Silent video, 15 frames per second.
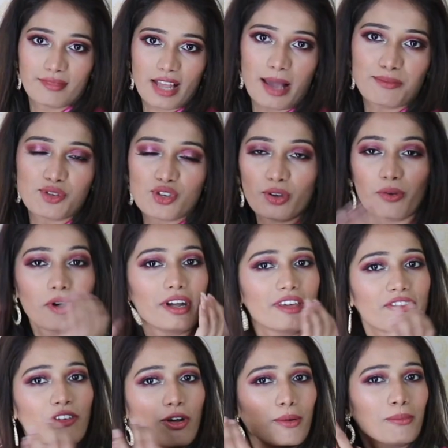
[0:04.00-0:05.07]
I'm so ready
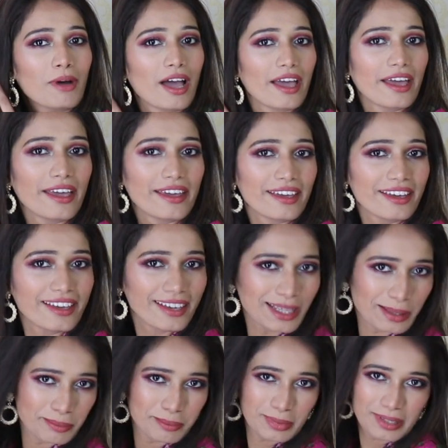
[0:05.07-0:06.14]
for my
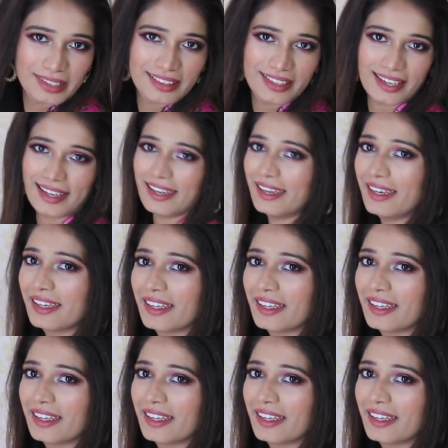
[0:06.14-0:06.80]
birthday.